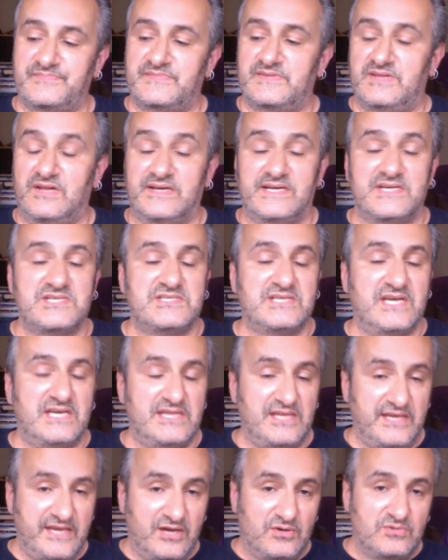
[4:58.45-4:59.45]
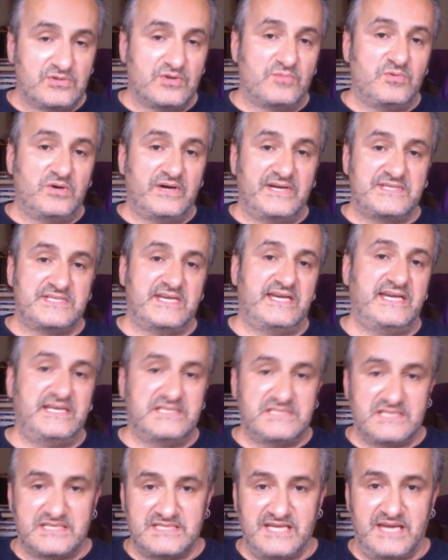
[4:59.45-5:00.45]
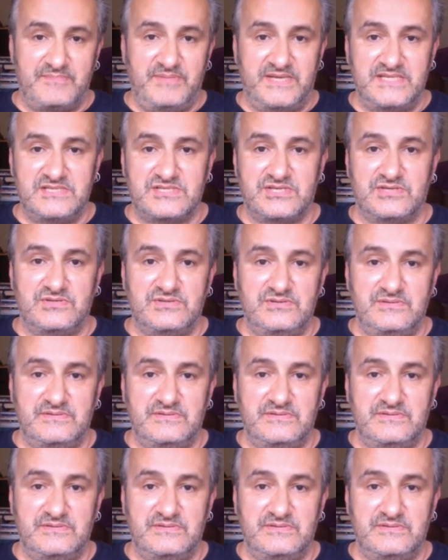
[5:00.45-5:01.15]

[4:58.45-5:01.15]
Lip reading: like I say, the older, wiser head to tap into,